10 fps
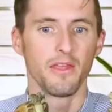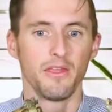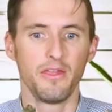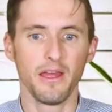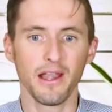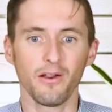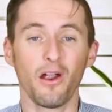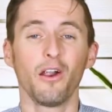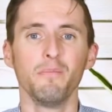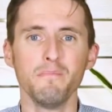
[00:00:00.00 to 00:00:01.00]
There
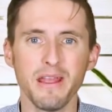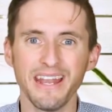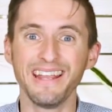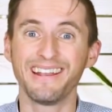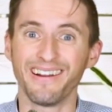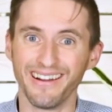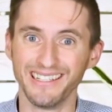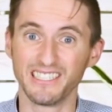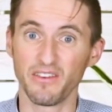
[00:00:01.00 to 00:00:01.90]
are many kinds